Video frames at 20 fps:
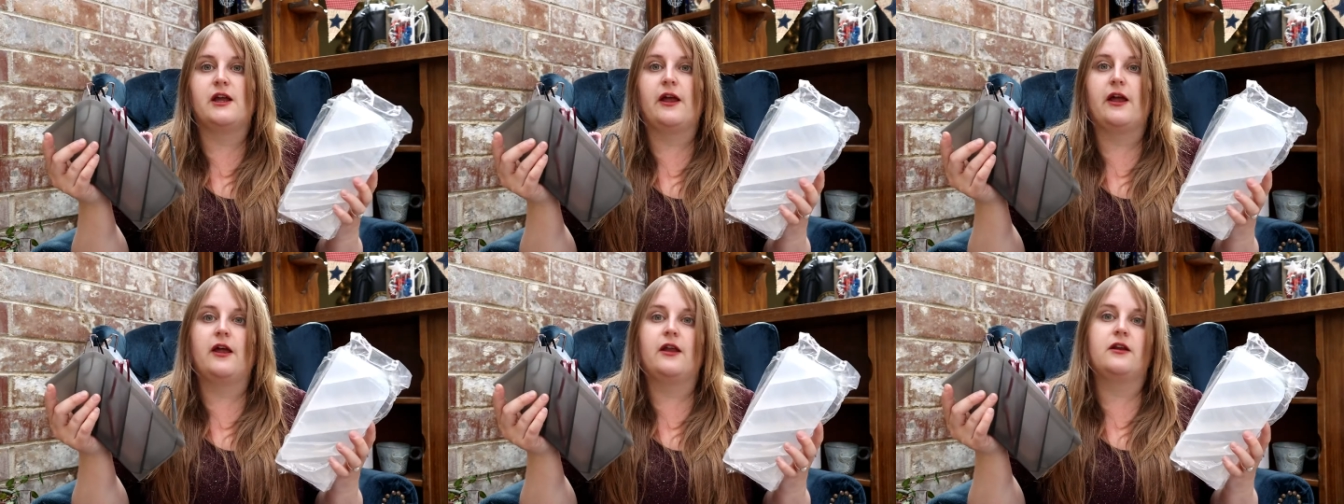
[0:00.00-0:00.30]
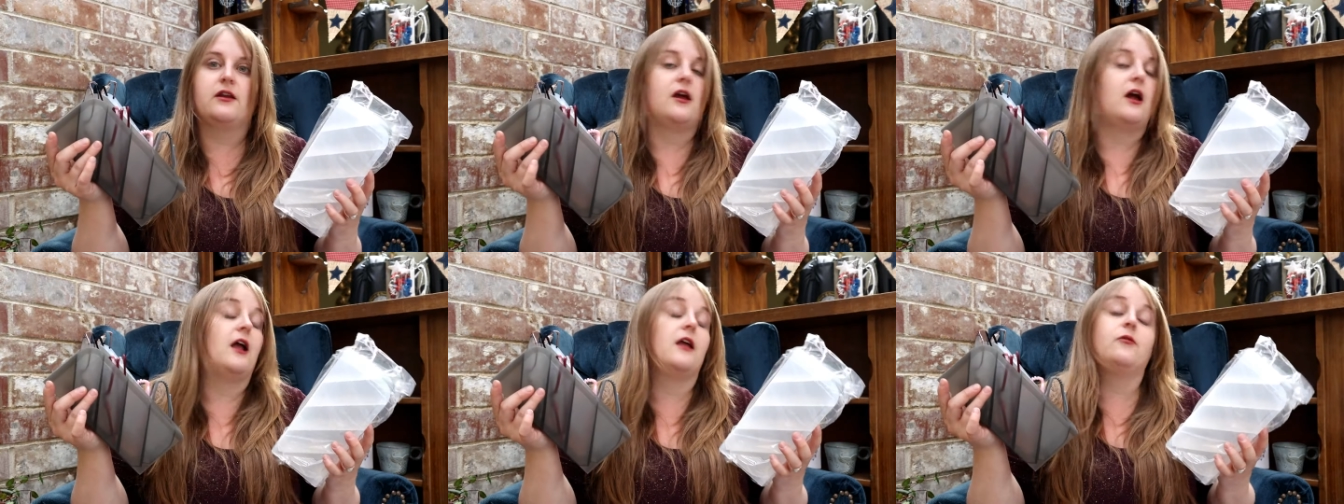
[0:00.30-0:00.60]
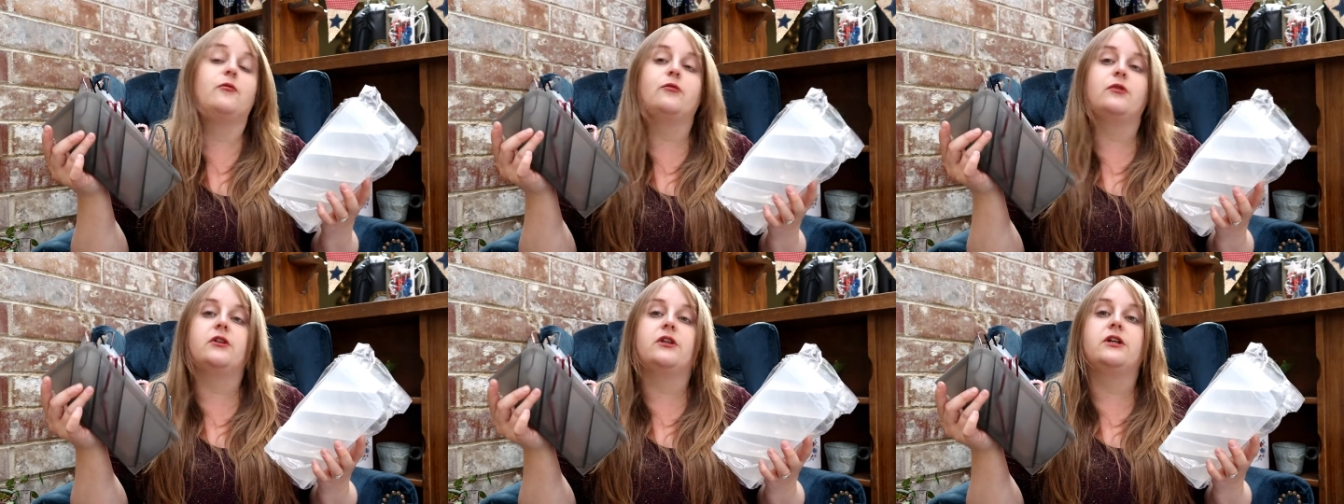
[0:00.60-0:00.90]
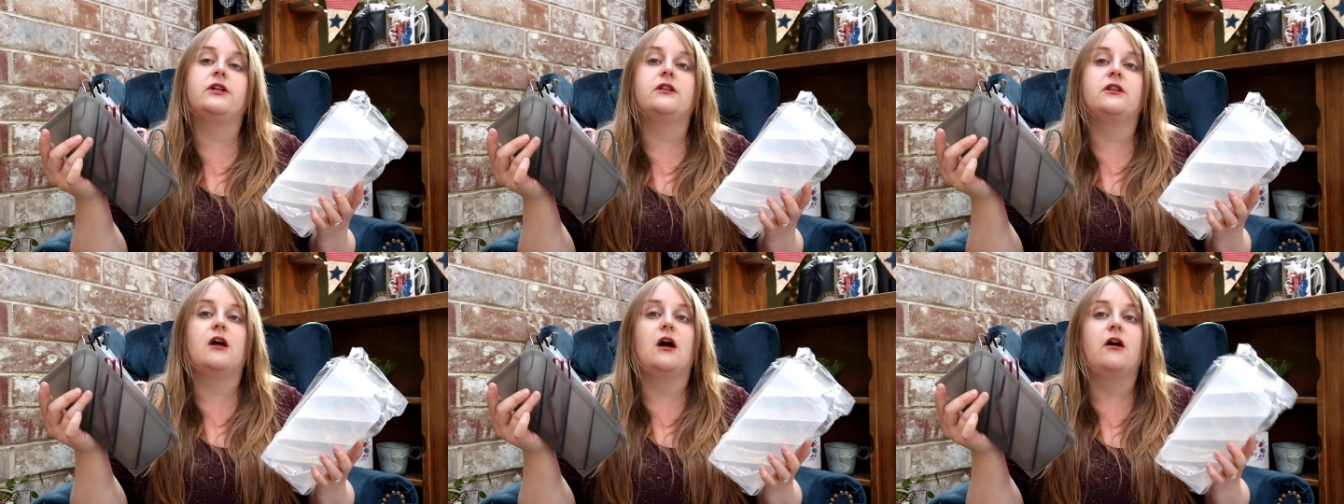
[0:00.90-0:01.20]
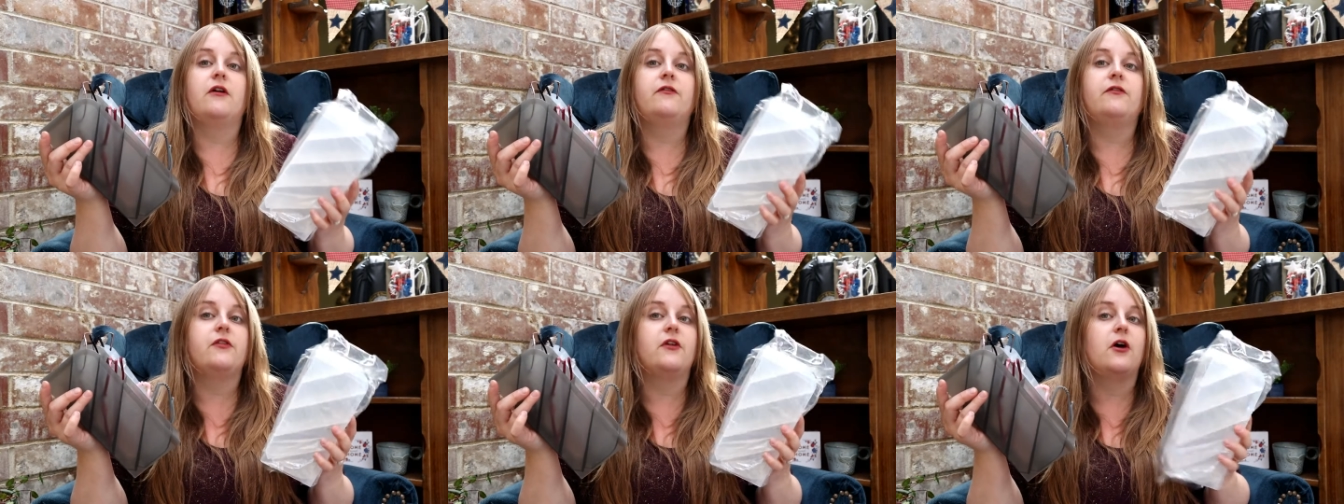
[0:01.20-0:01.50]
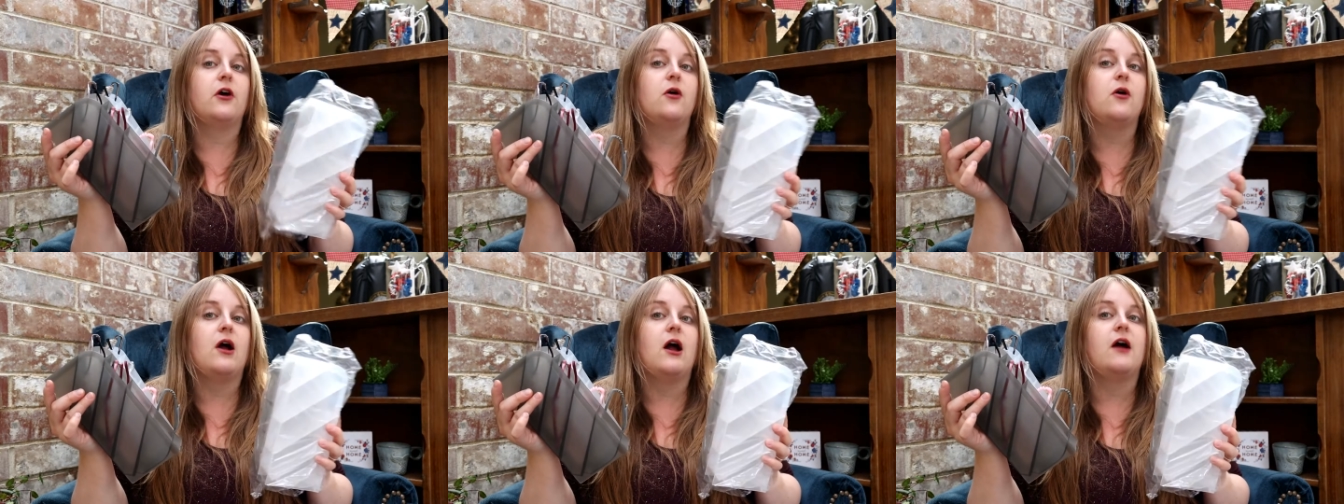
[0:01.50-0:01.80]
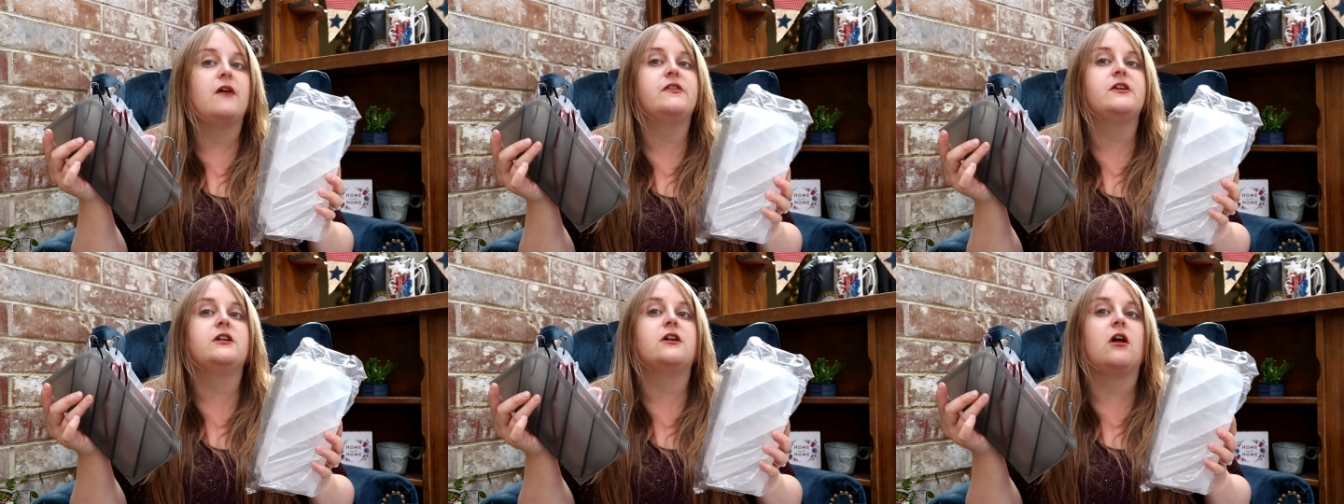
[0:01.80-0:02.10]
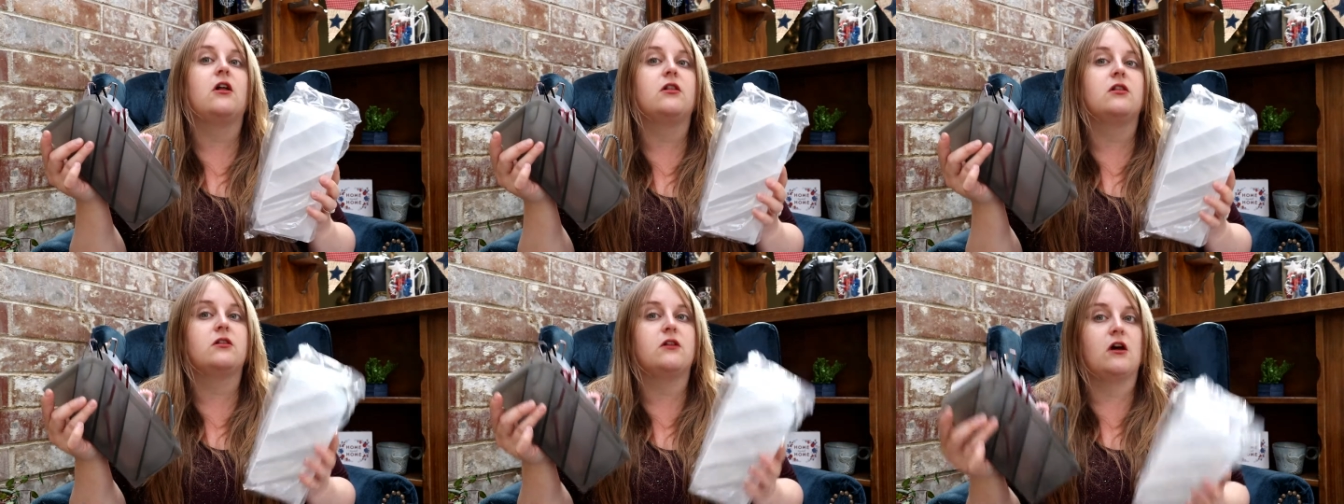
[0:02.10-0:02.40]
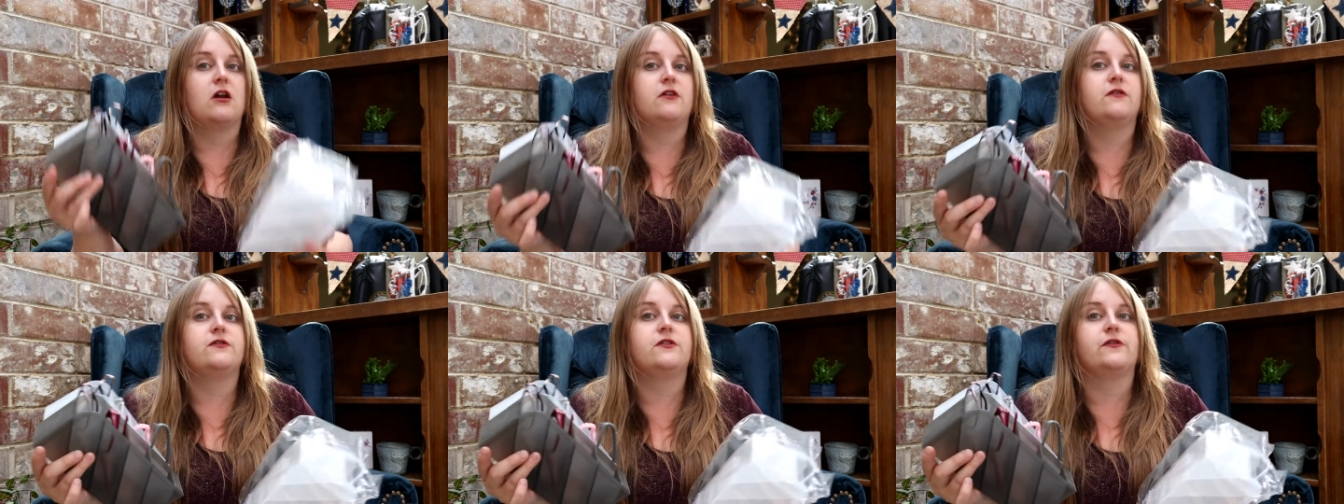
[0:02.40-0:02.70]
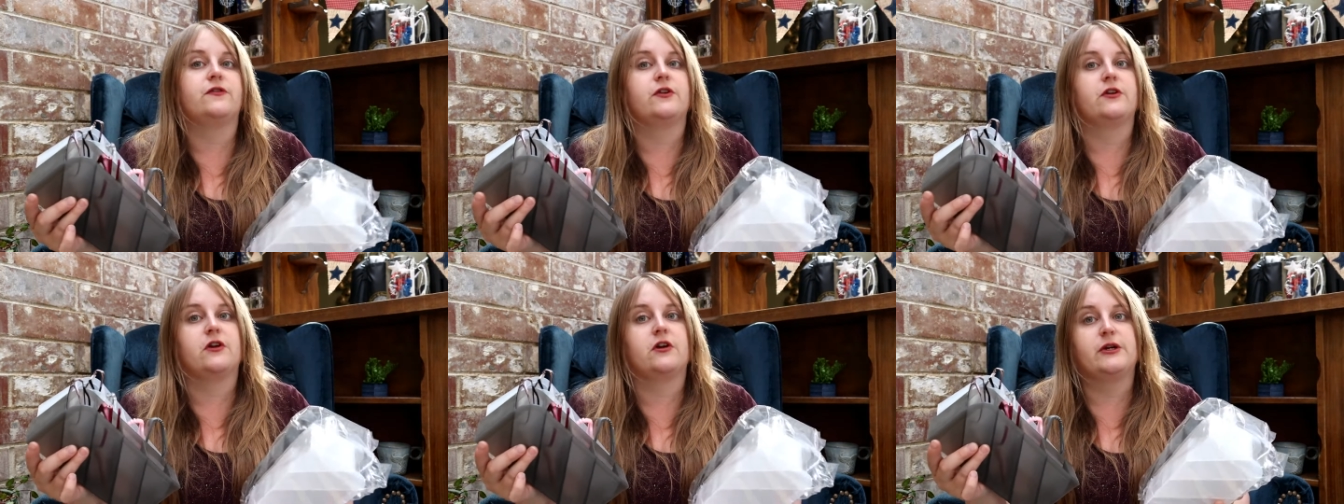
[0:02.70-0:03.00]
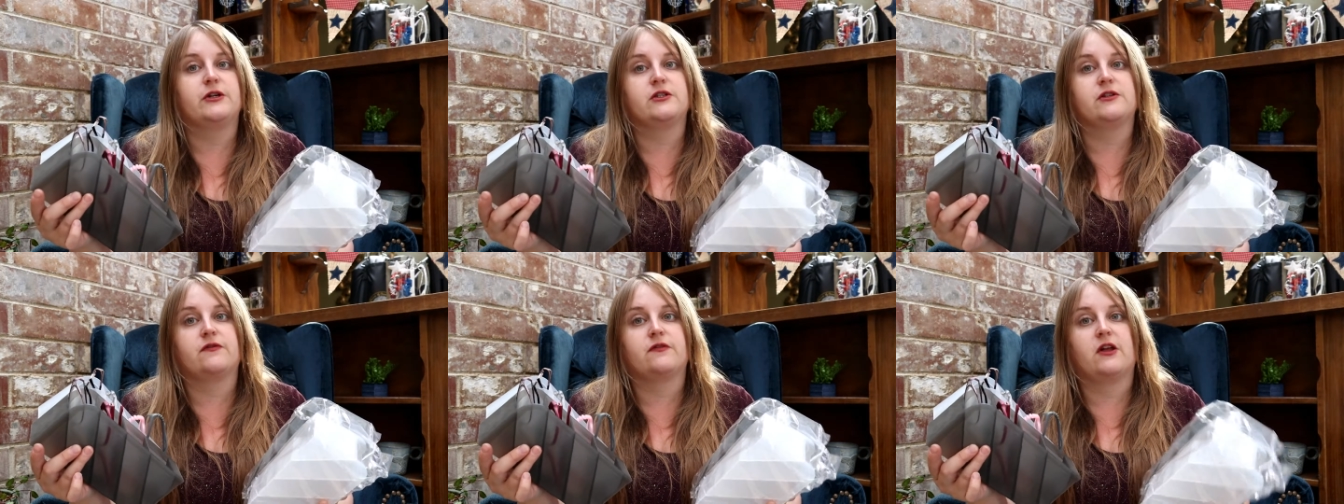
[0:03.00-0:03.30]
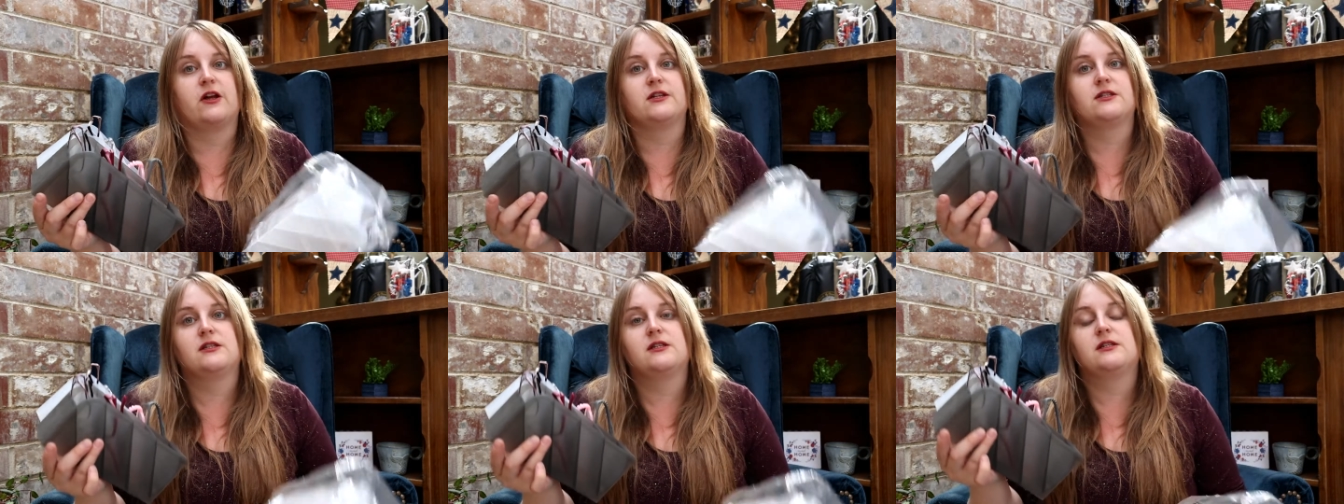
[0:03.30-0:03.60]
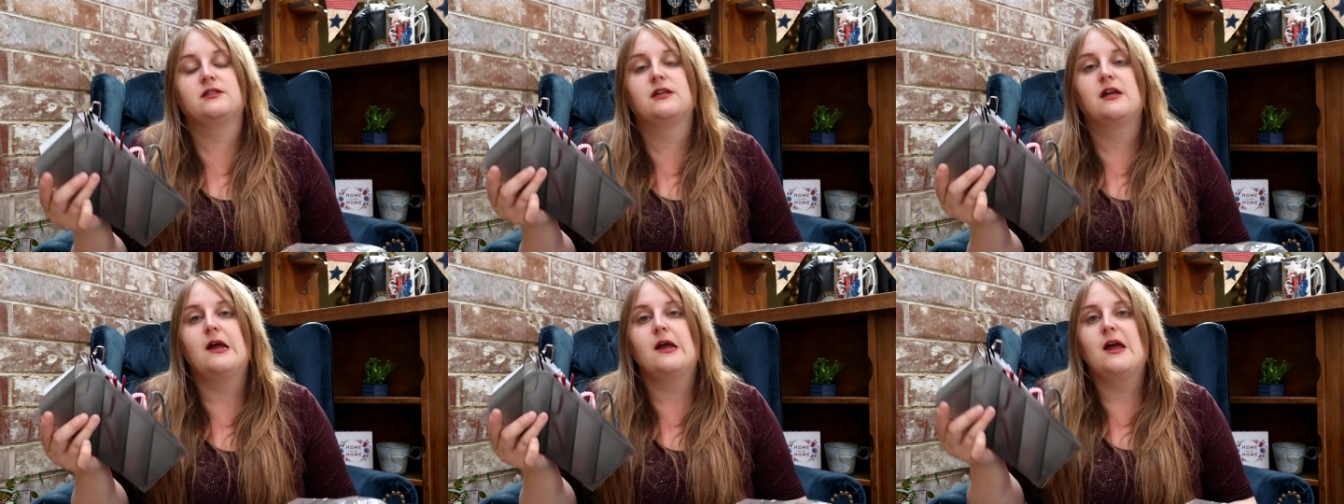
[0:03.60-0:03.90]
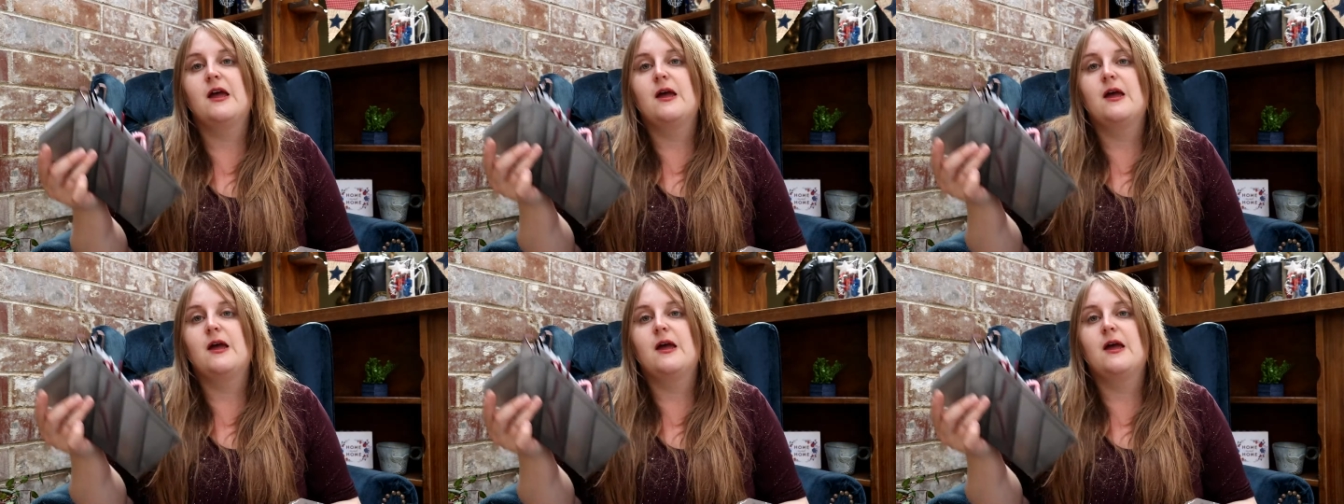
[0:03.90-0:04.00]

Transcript: And I really love though having a lot of different pairs of glasses